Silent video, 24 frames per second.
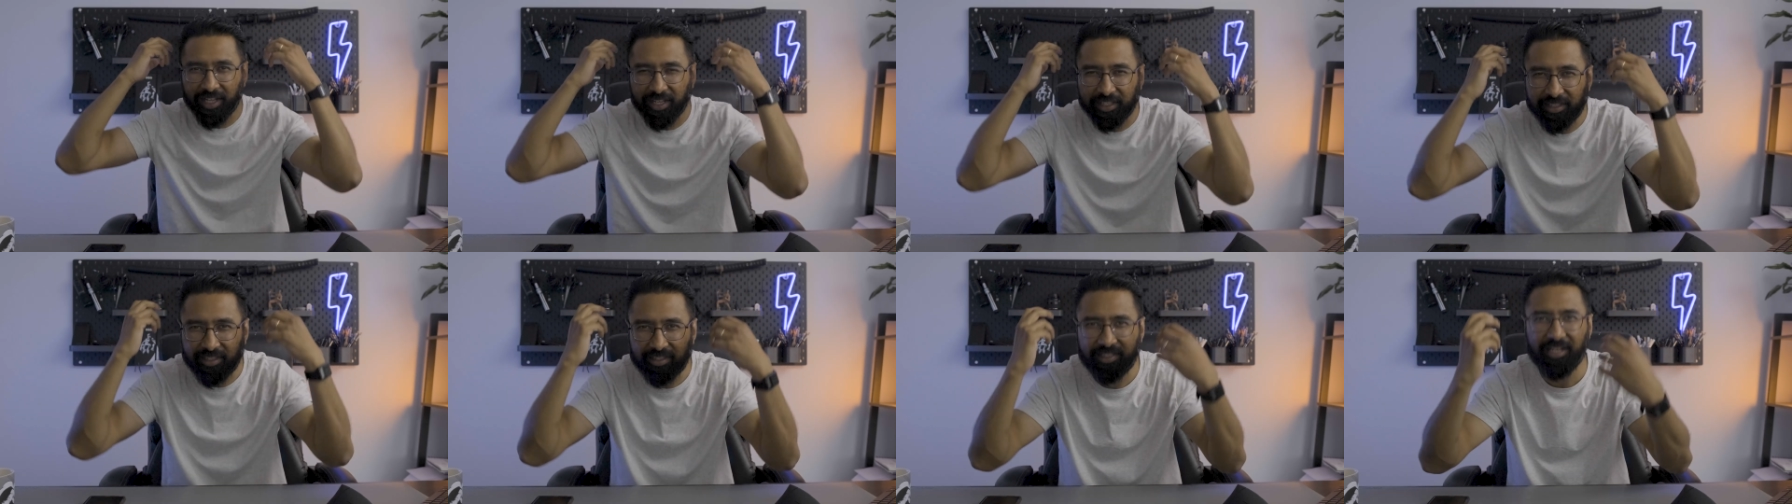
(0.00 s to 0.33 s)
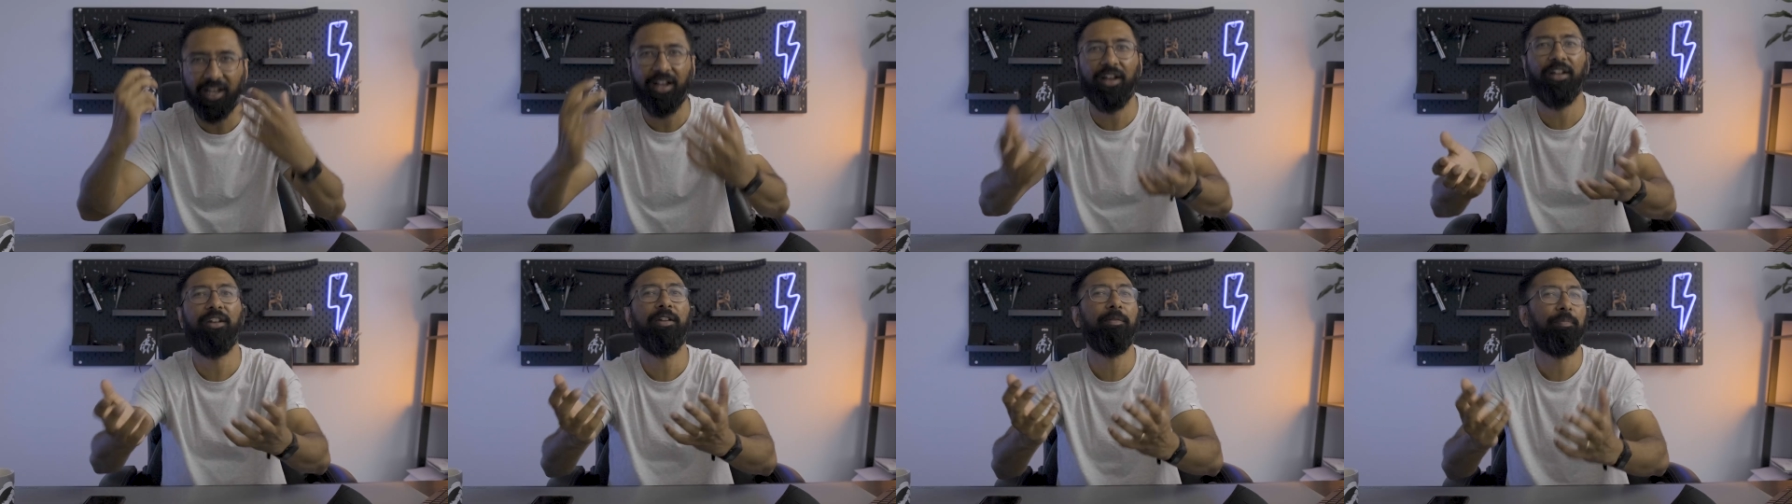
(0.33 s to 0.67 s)
a
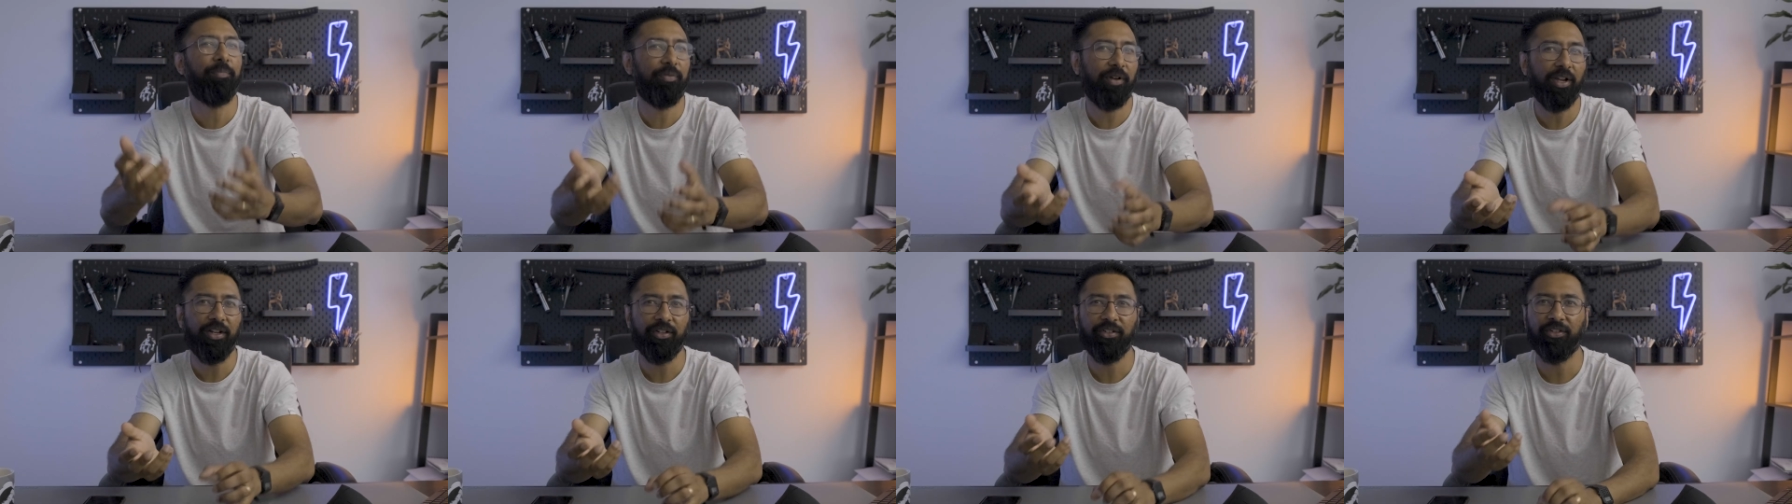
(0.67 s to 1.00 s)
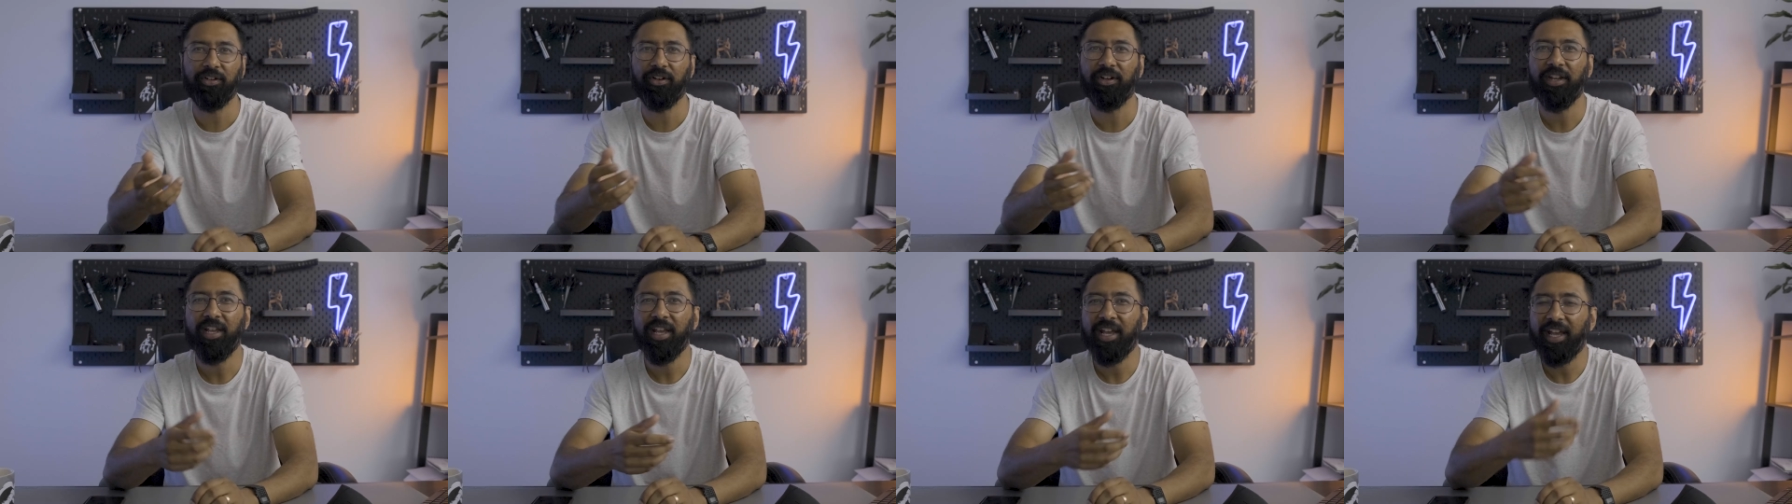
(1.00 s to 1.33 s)
ton of
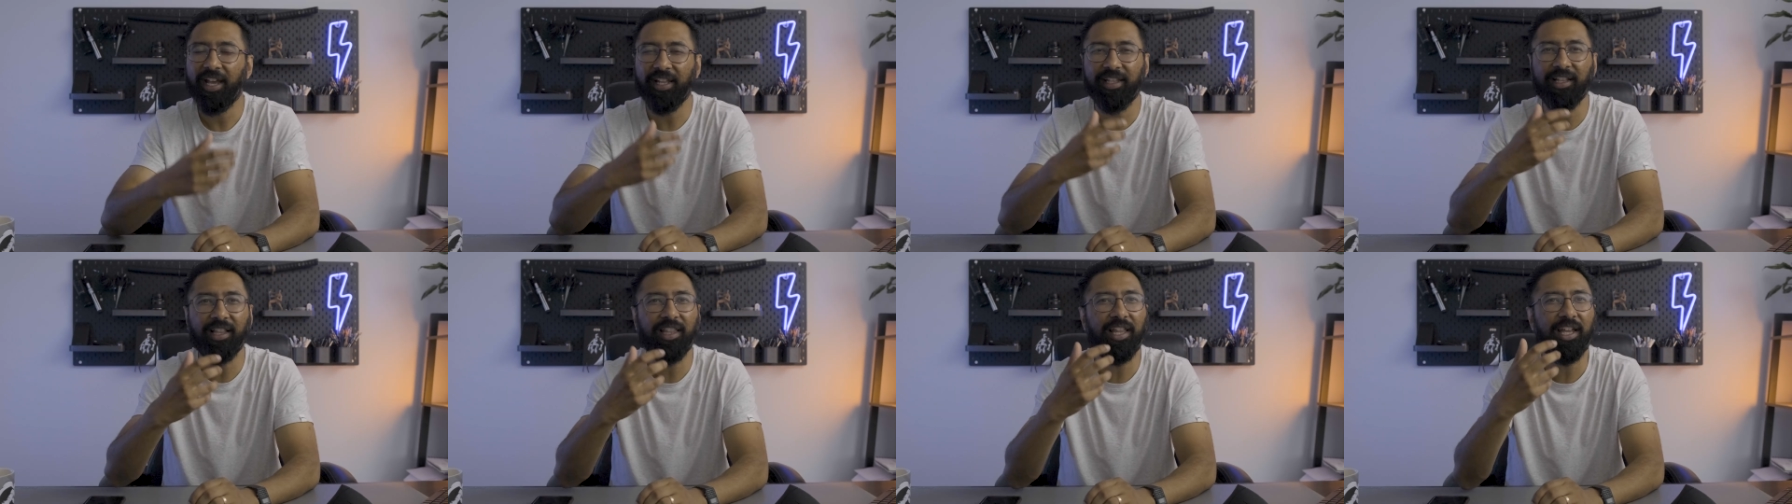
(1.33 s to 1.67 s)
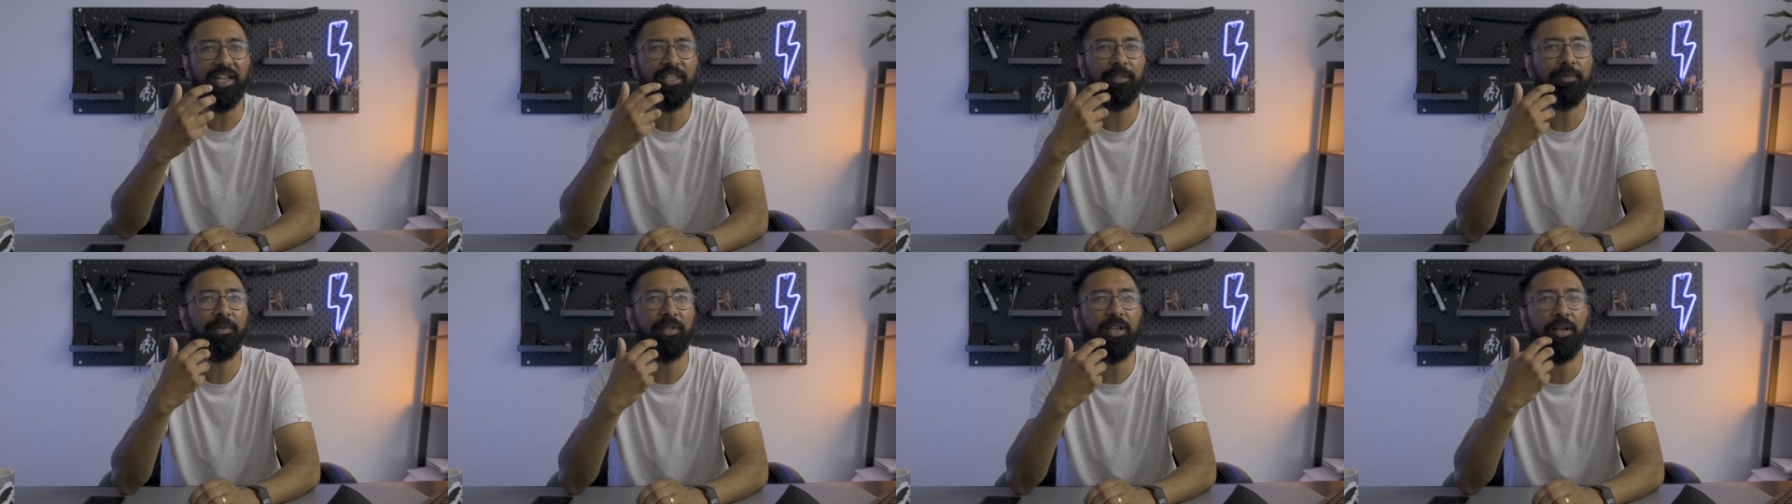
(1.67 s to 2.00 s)
pressure, and the
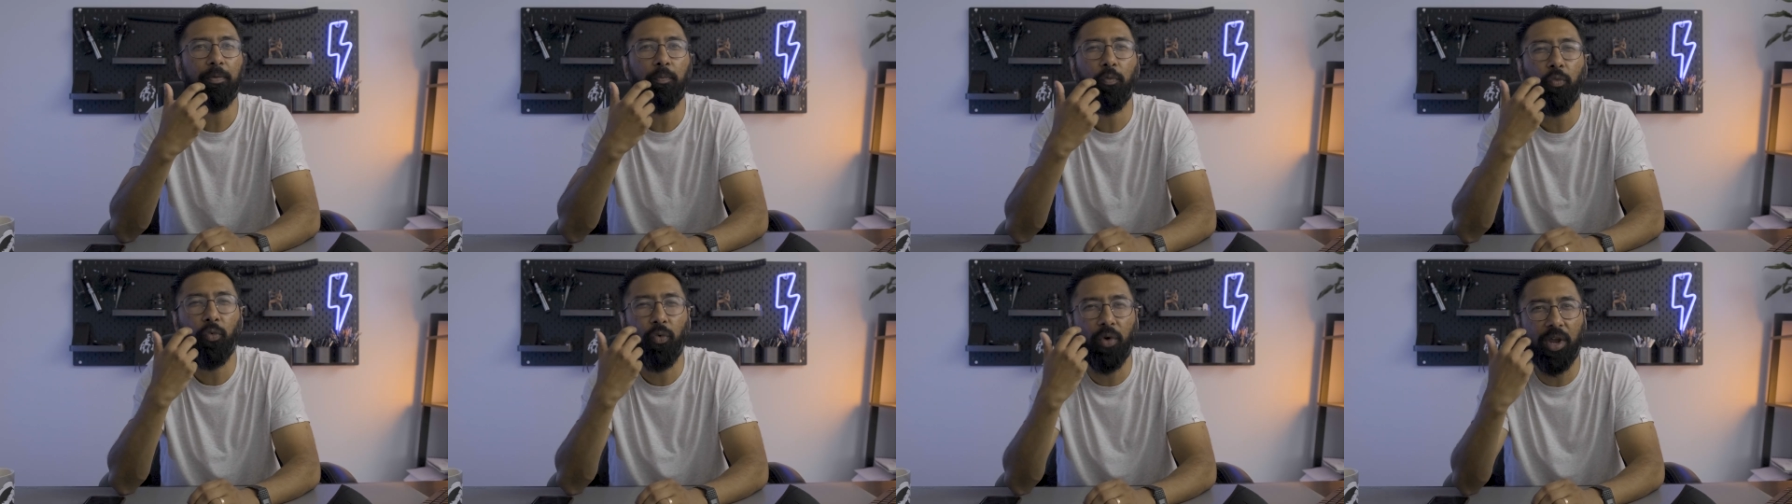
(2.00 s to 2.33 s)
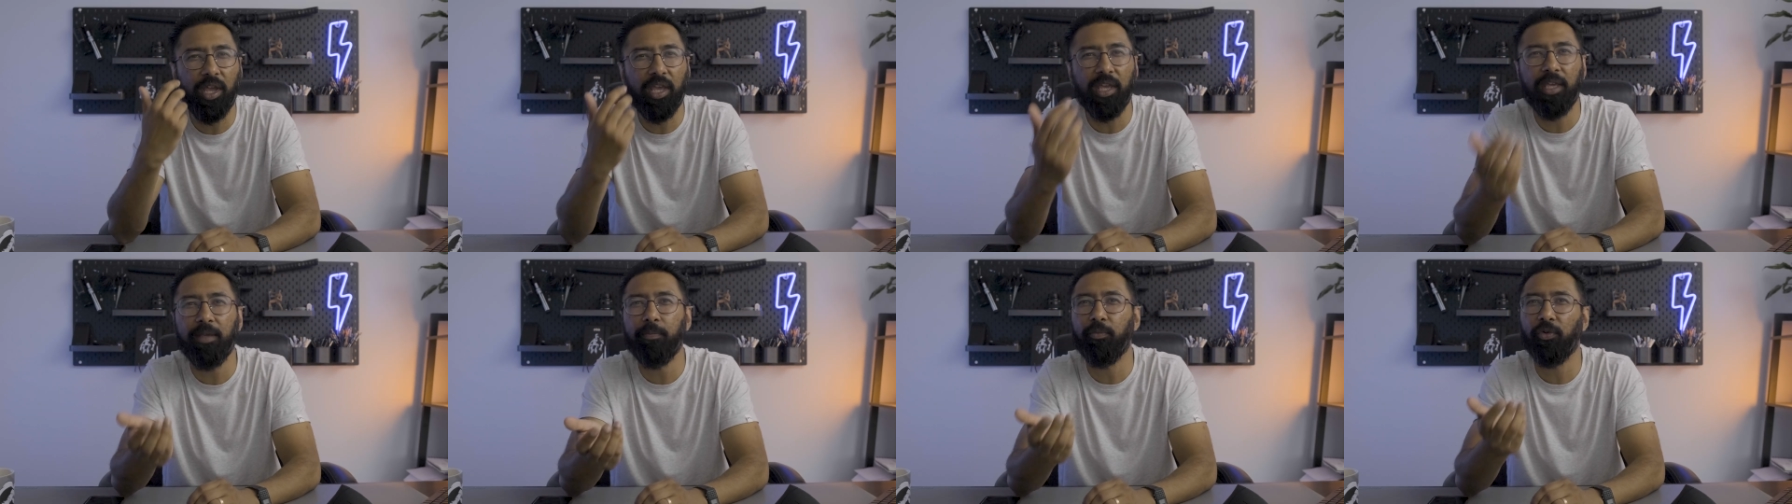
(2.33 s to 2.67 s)
lines become way